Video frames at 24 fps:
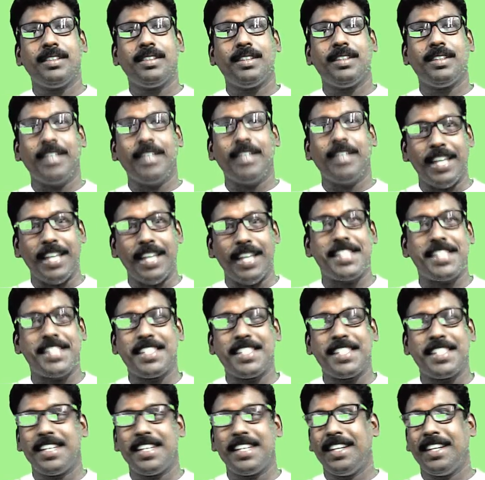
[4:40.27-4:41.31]

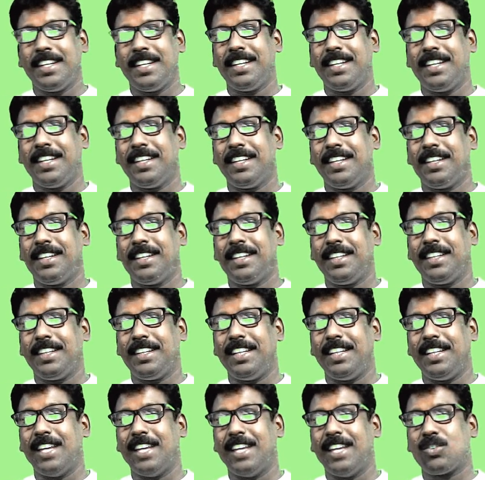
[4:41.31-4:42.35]
Yes,
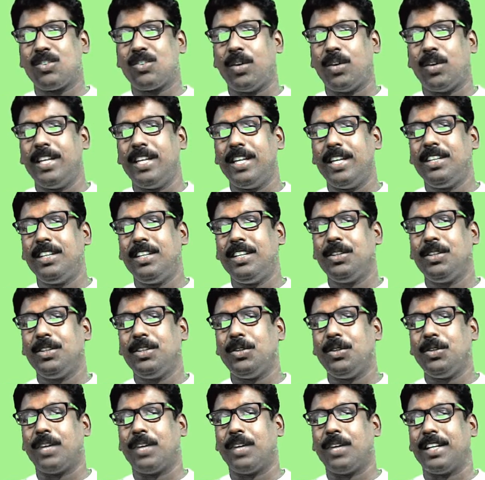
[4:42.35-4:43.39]
a square
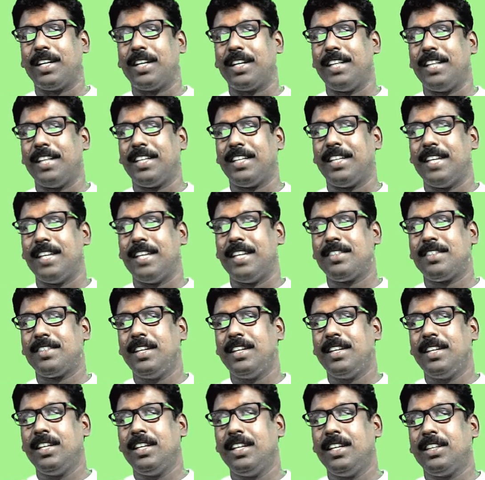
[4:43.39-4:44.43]
you can write it
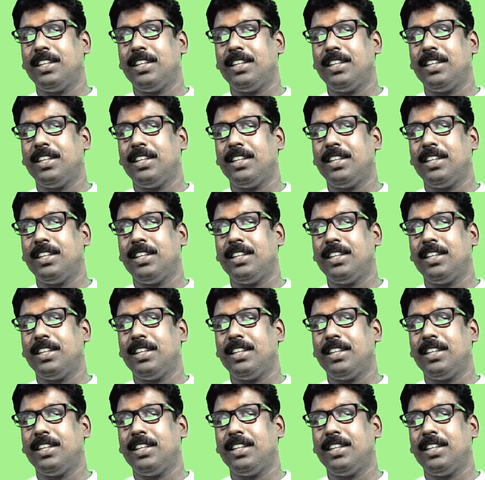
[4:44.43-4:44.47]
as